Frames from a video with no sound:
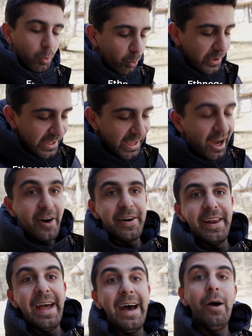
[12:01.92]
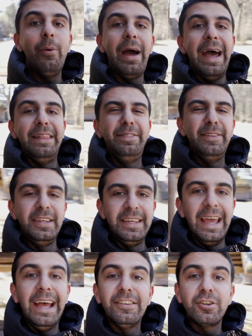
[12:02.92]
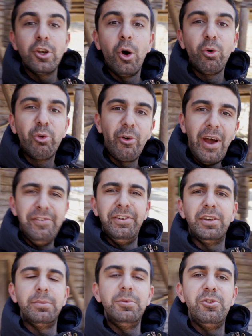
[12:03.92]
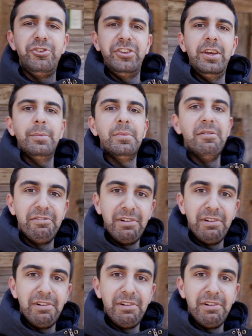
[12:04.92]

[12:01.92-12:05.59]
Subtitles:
We are now at the Ethnographic Museum of